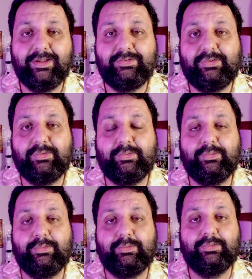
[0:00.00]

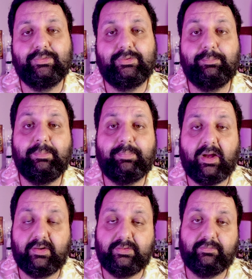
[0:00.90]
to be
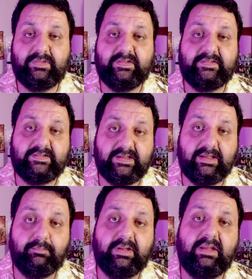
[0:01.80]
part of this
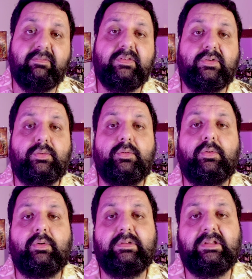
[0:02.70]
team, even though
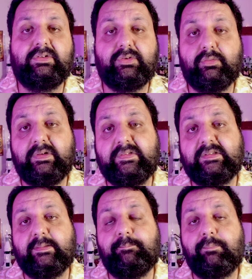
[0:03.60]
the
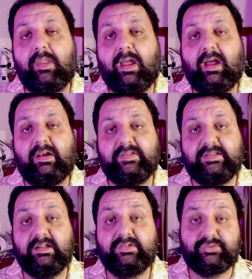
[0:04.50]
tourists are
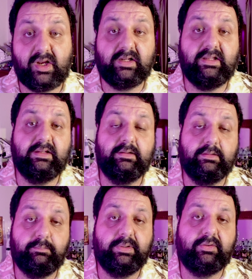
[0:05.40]
still struggling
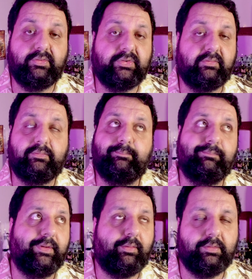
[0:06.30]
because
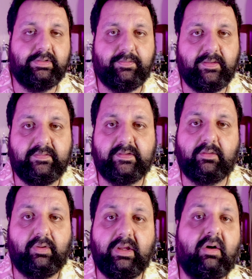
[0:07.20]
of all the things that are
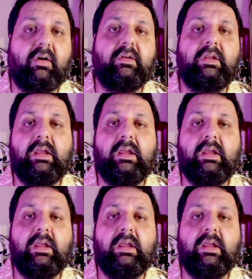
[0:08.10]
going on.